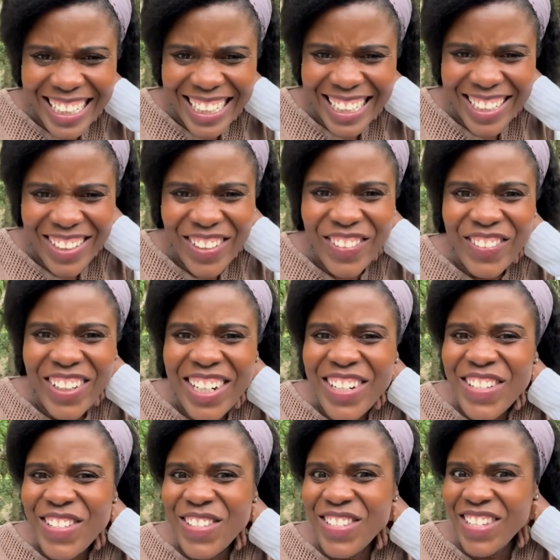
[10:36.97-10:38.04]
Like, what
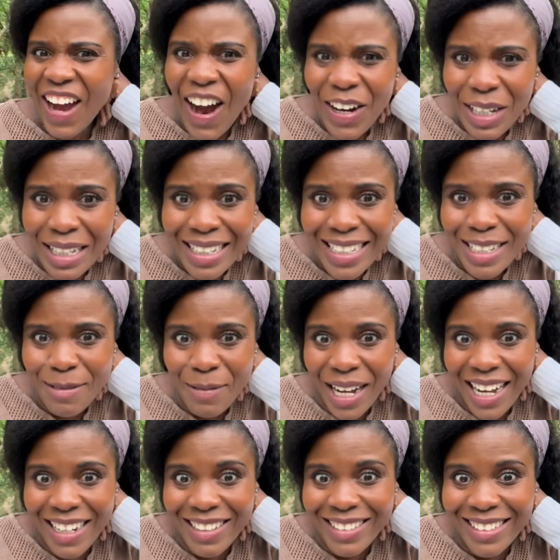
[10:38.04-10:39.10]
are you talking
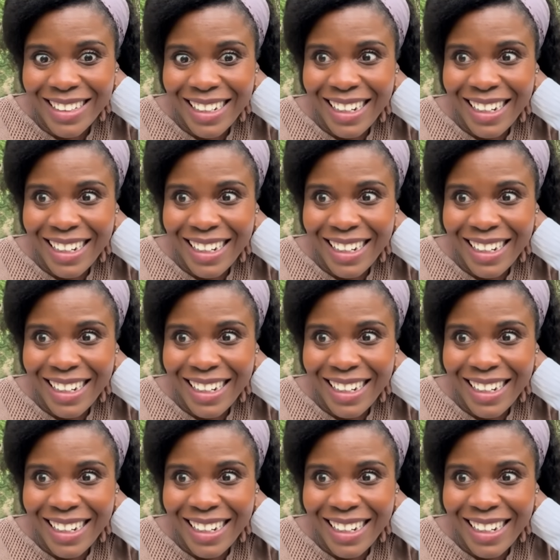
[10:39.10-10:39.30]
about?